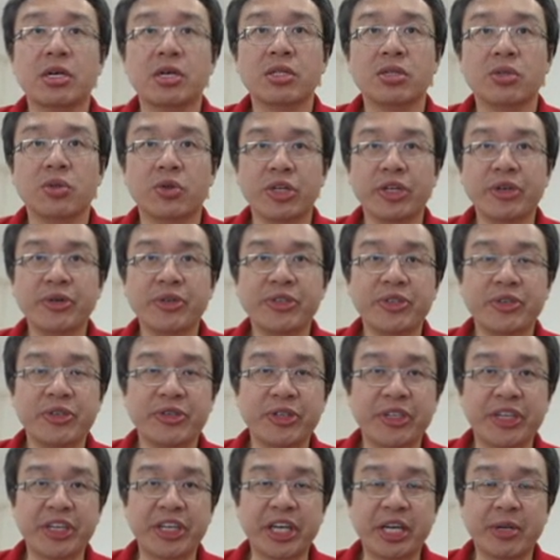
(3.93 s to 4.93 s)
Today I will show you the
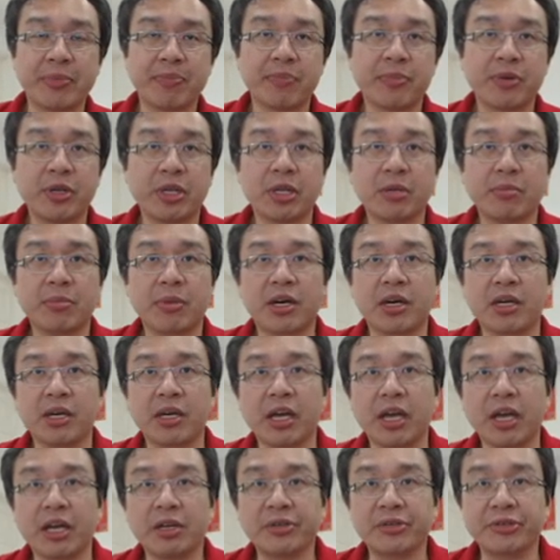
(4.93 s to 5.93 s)
gameplay by
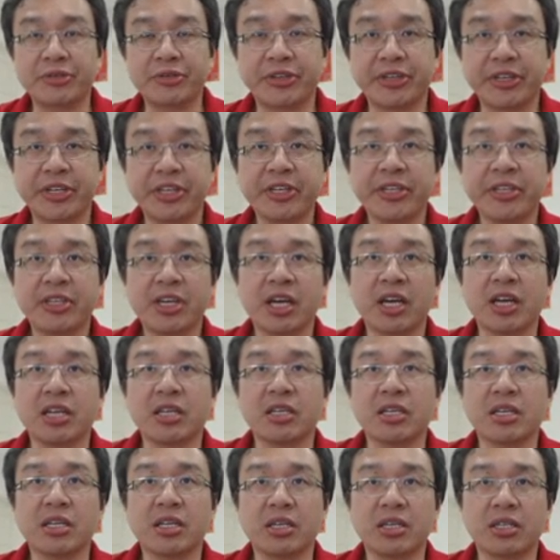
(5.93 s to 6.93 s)
Andrey and
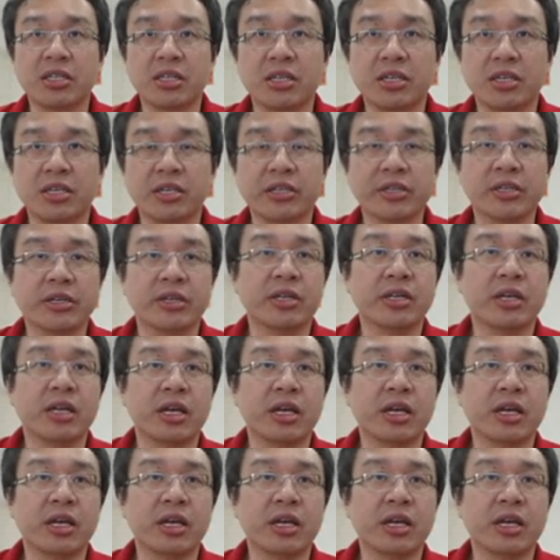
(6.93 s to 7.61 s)
Etienne,